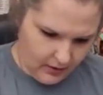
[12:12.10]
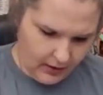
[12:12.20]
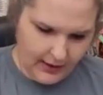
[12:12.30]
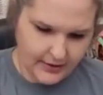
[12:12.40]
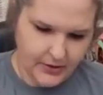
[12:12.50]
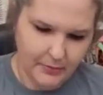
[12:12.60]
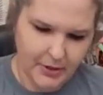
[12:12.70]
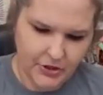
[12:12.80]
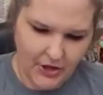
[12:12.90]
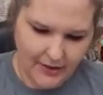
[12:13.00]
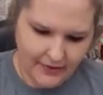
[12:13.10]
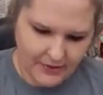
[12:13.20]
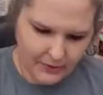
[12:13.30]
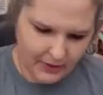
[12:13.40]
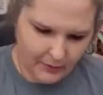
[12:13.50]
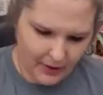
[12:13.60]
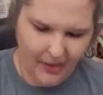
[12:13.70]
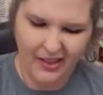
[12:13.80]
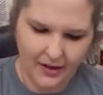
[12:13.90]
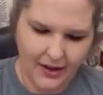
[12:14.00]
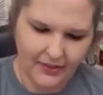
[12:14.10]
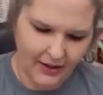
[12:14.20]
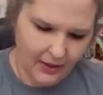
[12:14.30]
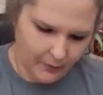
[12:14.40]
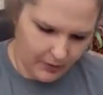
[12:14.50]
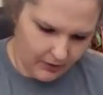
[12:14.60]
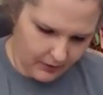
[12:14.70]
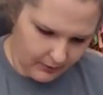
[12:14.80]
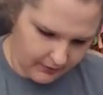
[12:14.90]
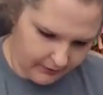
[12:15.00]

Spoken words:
Alright, so I'm going to dry this really well, and I think I will go